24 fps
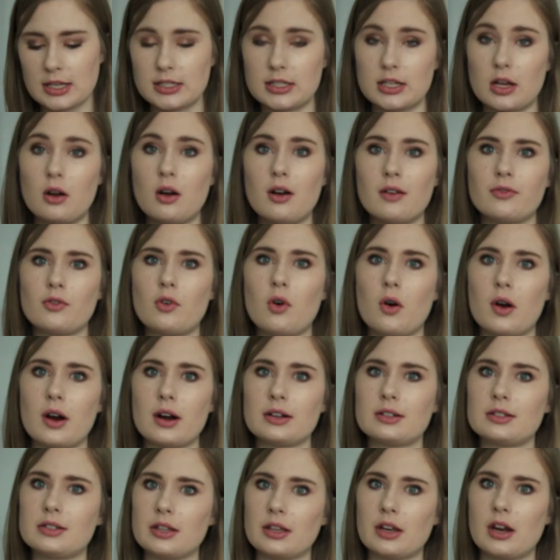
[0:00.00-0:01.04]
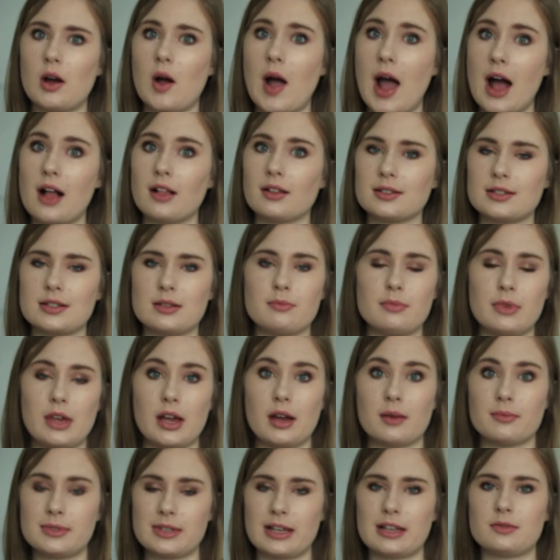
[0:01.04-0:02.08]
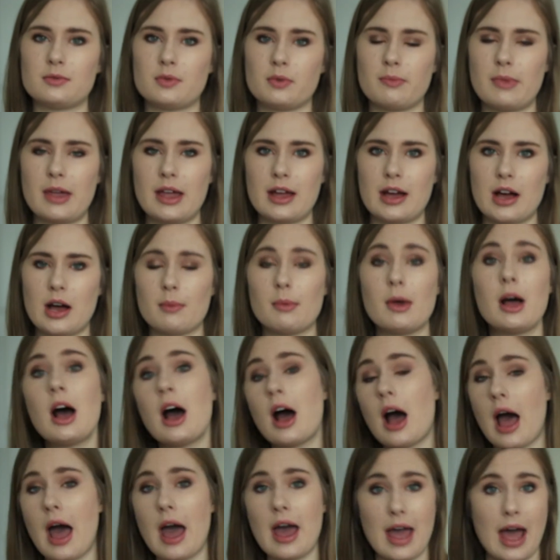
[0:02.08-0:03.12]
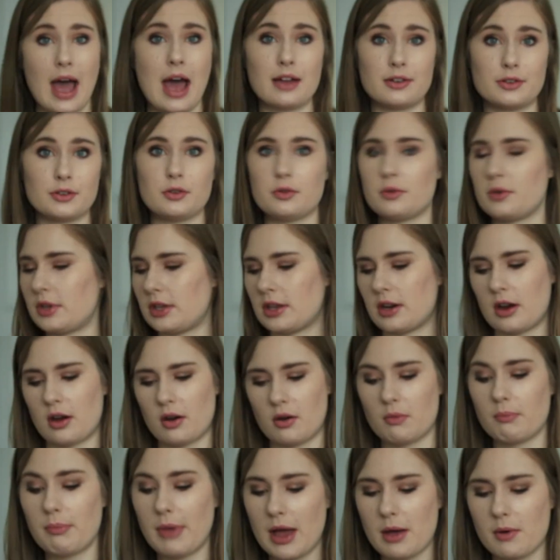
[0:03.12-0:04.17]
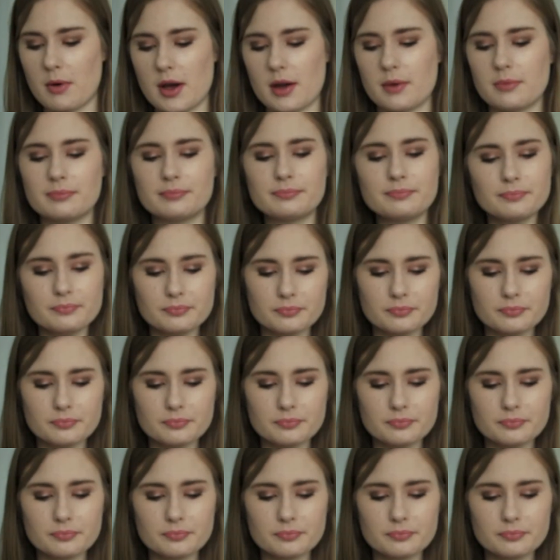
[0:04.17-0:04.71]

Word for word: So, of course, you know, Allyson being obsessed with makeup, I had to, you know, buy one.